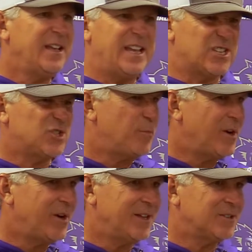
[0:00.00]

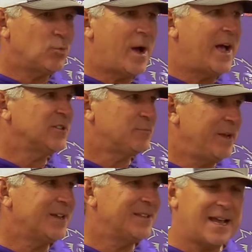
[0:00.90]
experience-wise
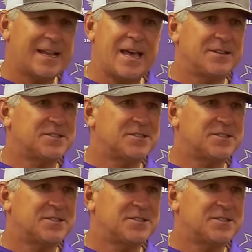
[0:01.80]
picking that kind of